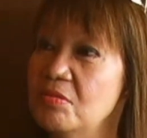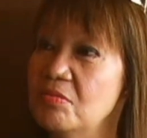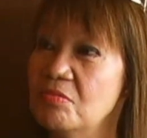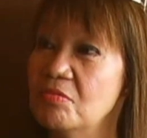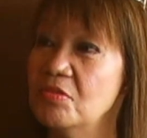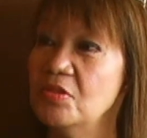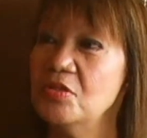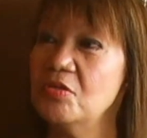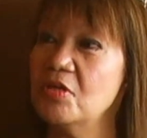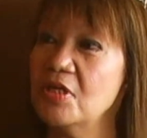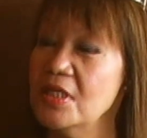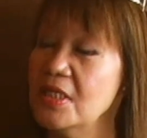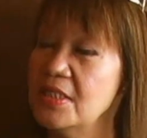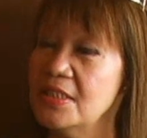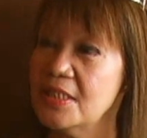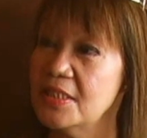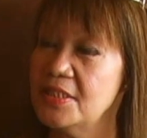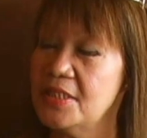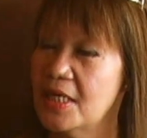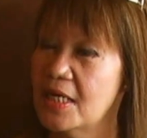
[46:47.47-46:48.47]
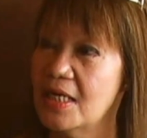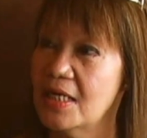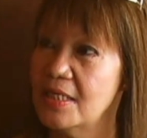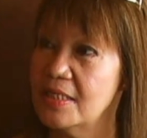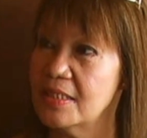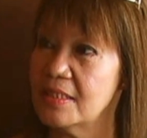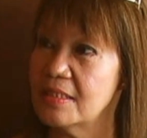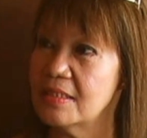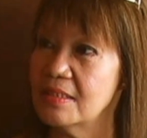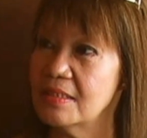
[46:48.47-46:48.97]
you're in the dark,
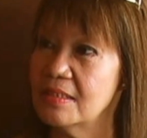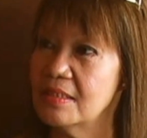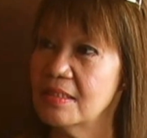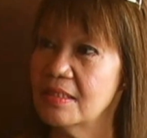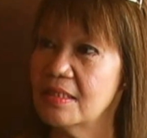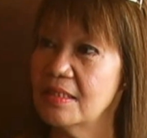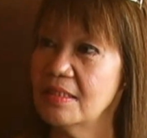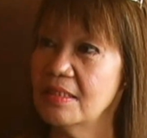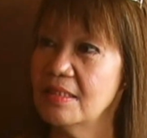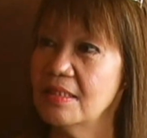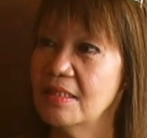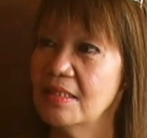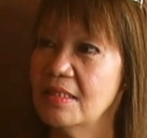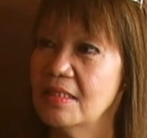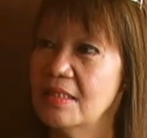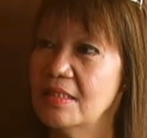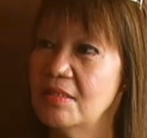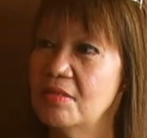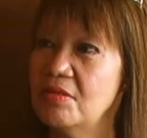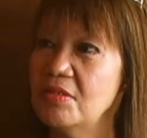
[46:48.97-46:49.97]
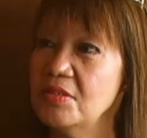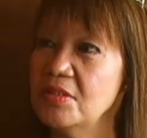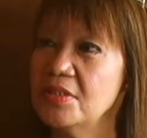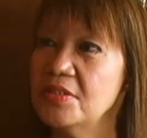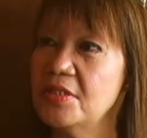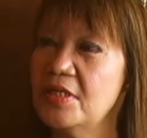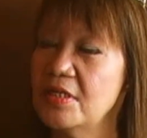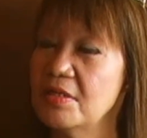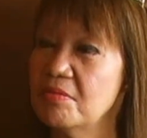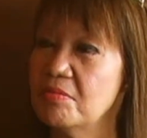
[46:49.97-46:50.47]
okay? You're in the
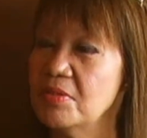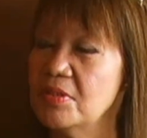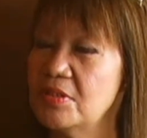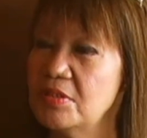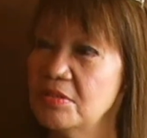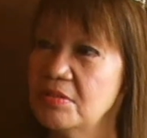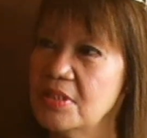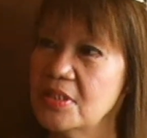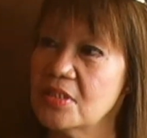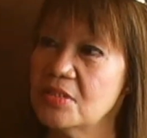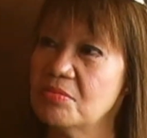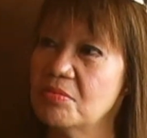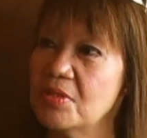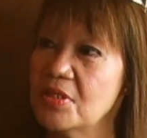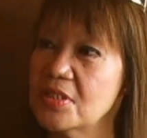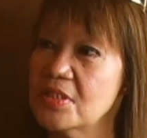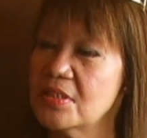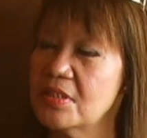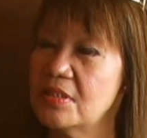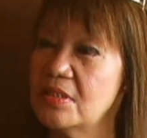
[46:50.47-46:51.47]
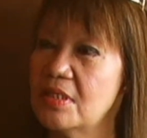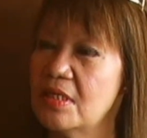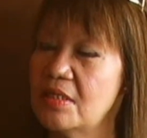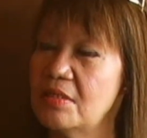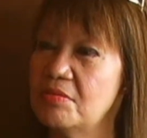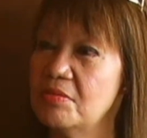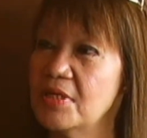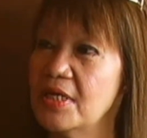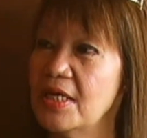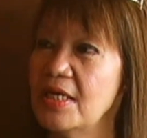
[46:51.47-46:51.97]
dark whether these works are
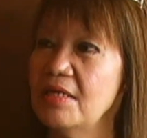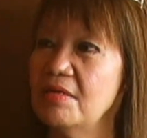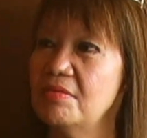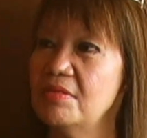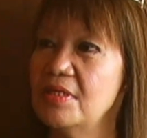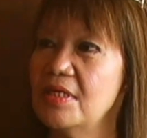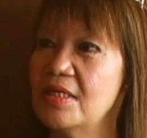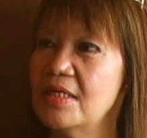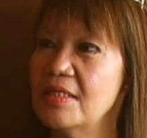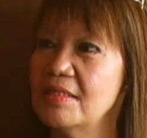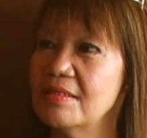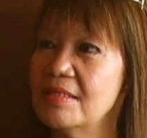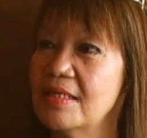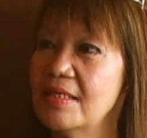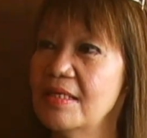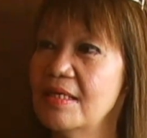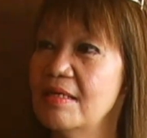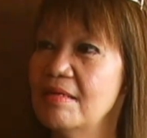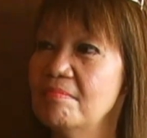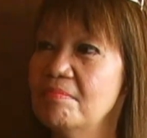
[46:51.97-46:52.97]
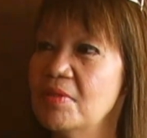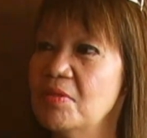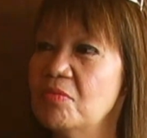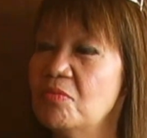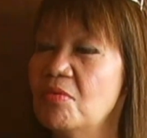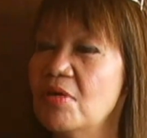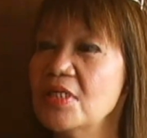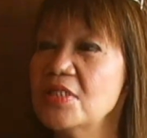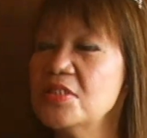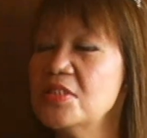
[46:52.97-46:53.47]
okay or not, okay? But
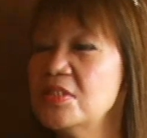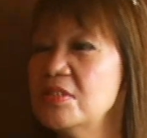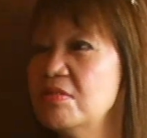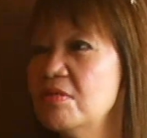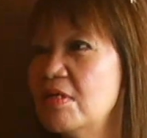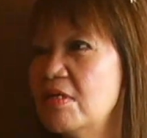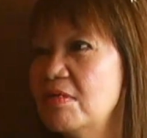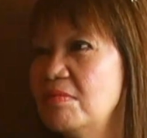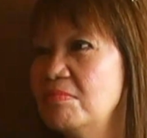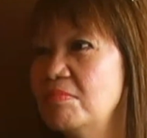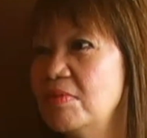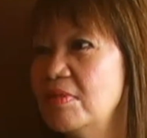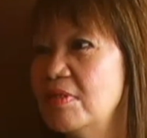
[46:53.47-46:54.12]
once you have